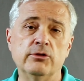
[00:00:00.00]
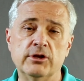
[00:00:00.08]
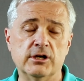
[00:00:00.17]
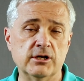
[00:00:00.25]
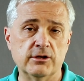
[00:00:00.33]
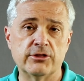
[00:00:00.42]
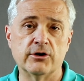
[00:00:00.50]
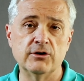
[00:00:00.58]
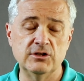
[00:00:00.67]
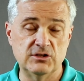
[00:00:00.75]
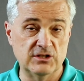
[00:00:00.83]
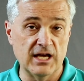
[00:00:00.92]
the
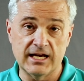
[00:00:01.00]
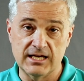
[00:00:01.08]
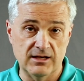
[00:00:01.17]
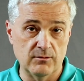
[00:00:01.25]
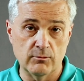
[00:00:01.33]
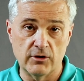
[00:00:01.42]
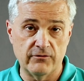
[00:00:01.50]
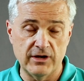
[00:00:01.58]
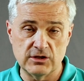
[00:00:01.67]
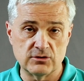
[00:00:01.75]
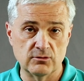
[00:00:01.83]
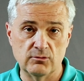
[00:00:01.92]
30 second
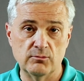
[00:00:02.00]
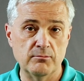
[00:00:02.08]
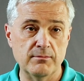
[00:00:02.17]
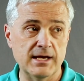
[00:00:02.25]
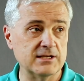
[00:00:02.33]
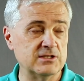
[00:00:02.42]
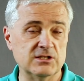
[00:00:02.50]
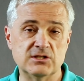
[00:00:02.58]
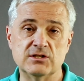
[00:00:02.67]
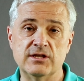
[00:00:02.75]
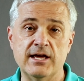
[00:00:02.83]
motivational message,